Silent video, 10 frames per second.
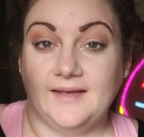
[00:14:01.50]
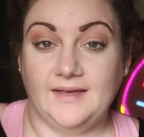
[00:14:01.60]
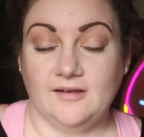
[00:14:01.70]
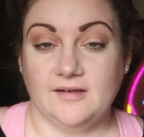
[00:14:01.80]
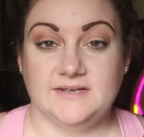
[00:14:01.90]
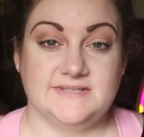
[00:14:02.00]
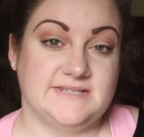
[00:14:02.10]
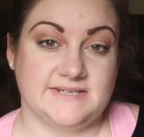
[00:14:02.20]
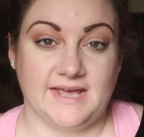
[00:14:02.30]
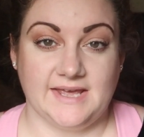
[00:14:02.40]
Hey guys,
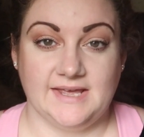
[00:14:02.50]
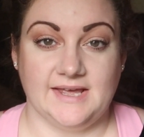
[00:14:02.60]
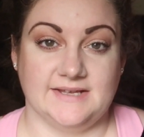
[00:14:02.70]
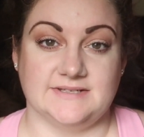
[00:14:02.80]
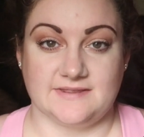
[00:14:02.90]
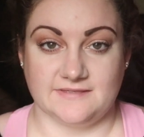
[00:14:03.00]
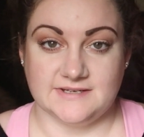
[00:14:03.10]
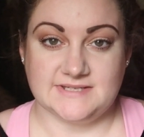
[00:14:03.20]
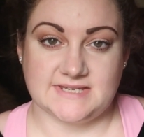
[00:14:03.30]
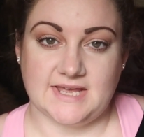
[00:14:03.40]
today it's
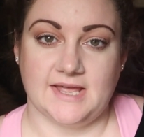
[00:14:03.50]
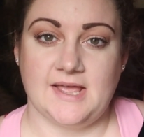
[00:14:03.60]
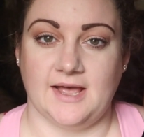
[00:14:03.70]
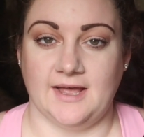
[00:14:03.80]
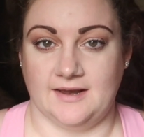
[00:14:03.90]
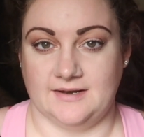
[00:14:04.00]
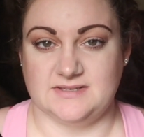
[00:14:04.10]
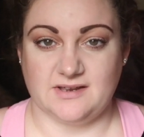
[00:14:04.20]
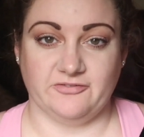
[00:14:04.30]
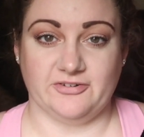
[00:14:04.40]
Thursday and
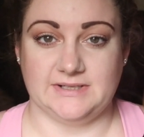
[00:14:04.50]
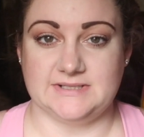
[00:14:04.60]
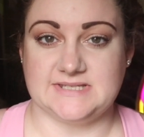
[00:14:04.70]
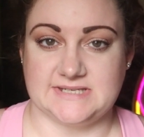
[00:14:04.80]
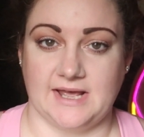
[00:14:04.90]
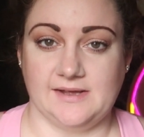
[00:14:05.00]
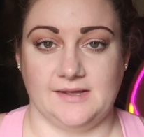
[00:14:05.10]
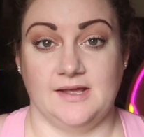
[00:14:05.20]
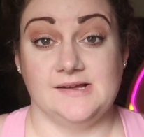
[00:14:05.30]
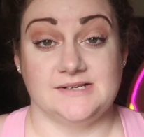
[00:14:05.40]
it's time for a little
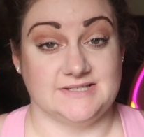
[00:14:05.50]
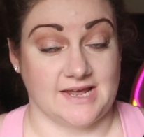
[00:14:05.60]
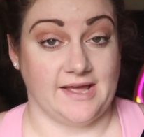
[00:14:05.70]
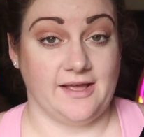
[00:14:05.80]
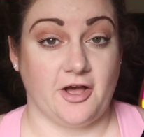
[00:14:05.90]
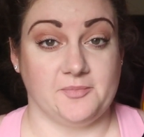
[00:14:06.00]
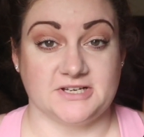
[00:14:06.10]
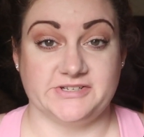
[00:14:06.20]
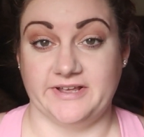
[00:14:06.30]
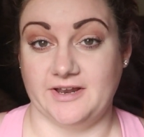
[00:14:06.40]
snack. Today, I'm
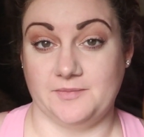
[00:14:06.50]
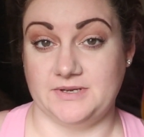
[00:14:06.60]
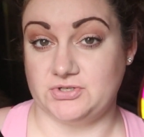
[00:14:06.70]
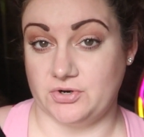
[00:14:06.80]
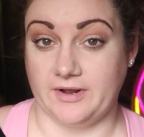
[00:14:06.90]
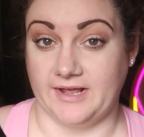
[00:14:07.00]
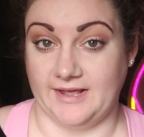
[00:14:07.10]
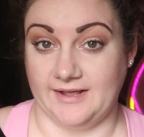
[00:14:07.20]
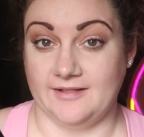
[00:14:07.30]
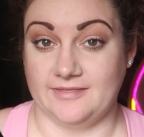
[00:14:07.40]
actually gonna be
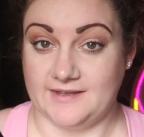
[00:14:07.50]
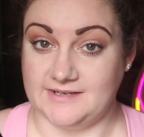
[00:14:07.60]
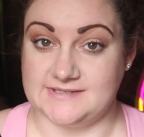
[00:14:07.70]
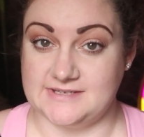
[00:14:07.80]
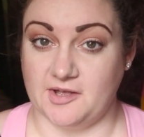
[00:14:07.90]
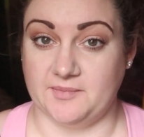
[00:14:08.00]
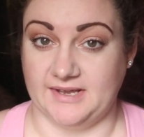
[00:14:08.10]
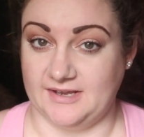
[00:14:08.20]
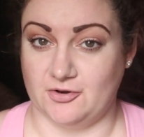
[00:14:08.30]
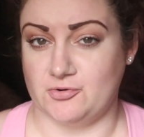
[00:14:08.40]
trying these
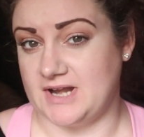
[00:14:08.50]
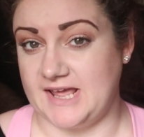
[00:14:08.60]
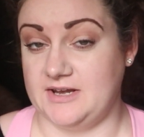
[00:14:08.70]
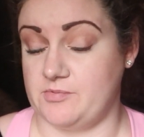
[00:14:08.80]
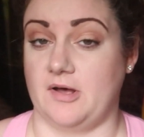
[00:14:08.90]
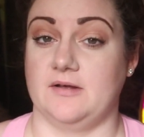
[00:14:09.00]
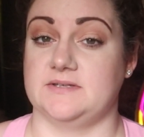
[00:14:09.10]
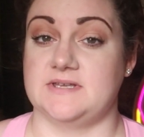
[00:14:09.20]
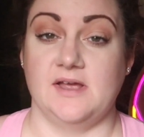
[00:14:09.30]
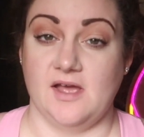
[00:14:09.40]
yummy grenade
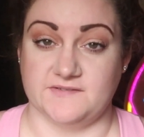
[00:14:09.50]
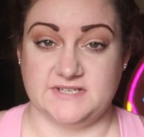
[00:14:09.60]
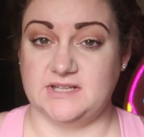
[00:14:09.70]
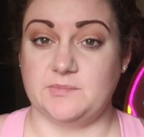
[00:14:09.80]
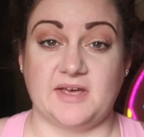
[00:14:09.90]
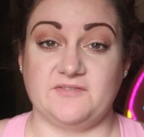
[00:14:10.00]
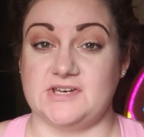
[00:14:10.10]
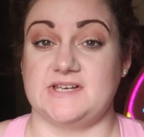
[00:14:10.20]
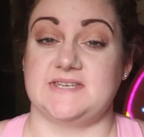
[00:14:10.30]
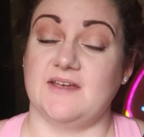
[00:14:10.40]
bars. I've seen them
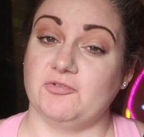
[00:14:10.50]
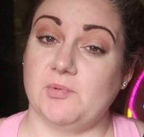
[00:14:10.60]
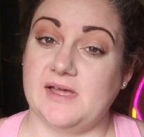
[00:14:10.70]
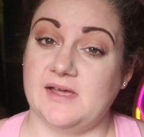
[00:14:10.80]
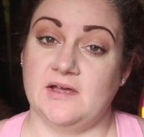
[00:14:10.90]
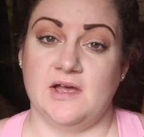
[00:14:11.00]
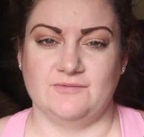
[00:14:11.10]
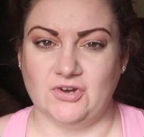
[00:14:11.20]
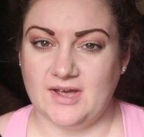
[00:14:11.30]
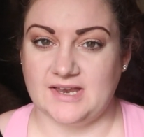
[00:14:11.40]
advertised everywhere,
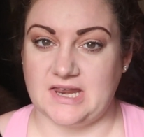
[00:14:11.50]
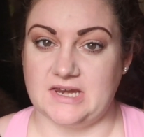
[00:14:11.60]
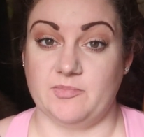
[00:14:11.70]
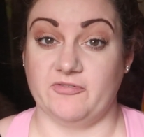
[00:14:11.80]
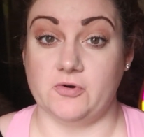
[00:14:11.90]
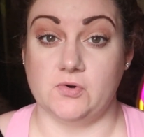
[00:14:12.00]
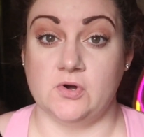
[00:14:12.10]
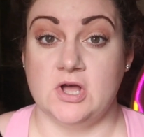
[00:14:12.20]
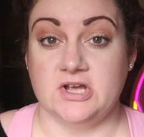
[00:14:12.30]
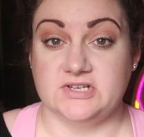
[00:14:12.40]
not had any
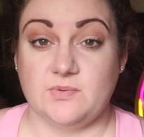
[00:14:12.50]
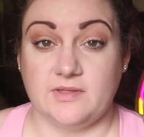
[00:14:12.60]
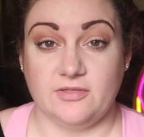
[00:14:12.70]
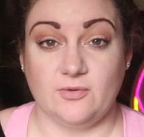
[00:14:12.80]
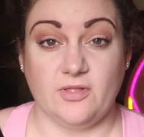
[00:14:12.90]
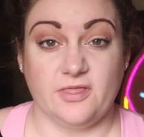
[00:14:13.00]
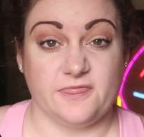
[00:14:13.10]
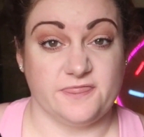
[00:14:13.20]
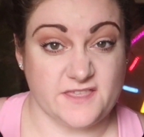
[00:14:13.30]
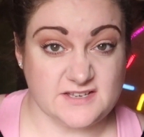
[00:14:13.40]
before, so I
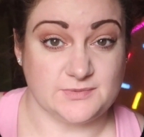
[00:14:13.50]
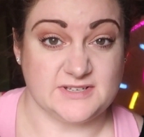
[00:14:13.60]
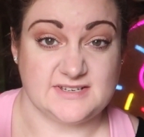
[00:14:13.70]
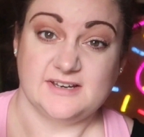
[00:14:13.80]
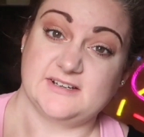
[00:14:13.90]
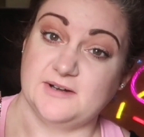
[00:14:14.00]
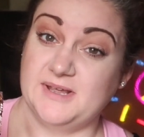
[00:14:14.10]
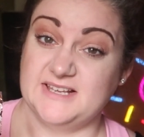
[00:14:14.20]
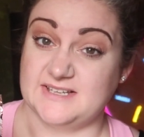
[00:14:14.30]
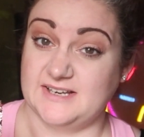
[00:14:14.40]
thought this one sounded
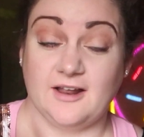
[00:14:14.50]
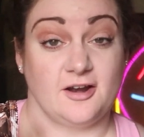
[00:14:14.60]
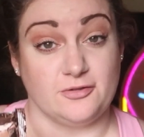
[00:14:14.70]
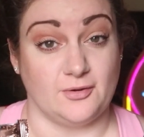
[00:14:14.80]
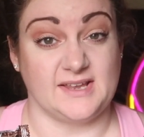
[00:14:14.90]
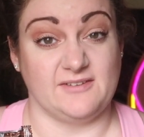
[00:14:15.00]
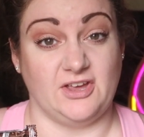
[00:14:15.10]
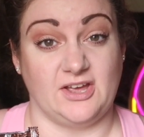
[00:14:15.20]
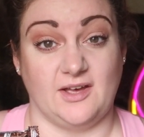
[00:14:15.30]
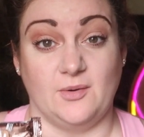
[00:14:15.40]
amazing. I thought I'd
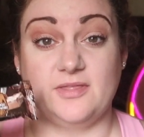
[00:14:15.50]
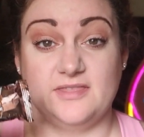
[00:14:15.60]
give it a go.